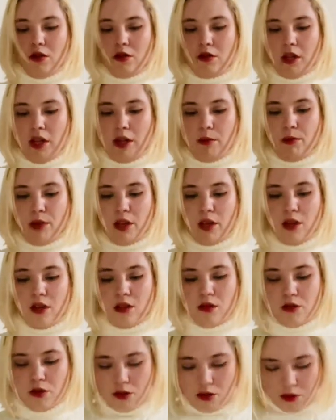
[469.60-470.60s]
like I'm
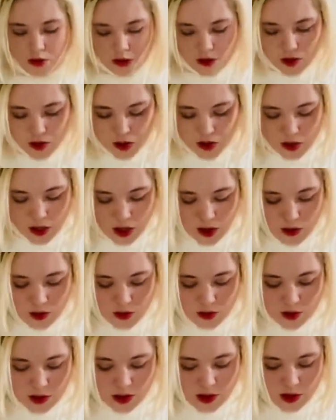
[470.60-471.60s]
being
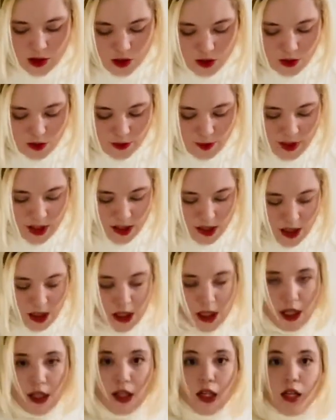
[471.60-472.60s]
snuggled in a toothpaste
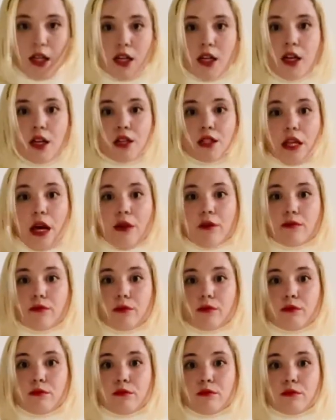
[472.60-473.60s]
container. So
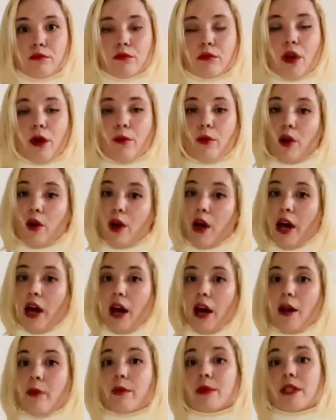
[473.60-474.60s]
I'm gonna go
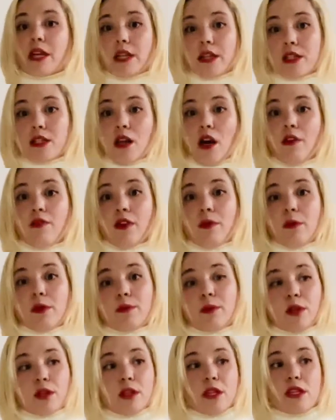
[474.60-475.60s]
ahead, I'm gonna take this off, I'm gonna
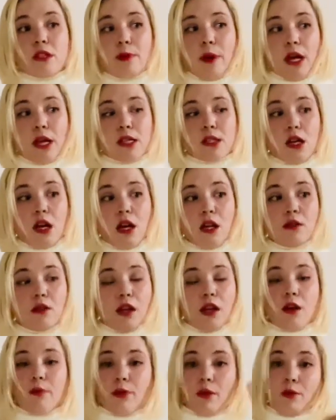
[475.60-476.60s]
put these pants on
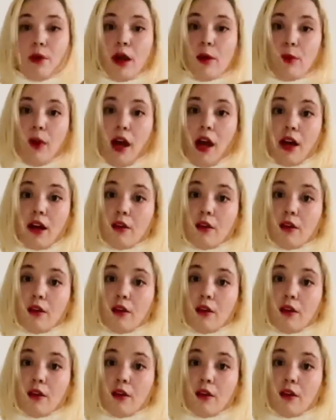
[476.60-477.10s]
and I'll be right back.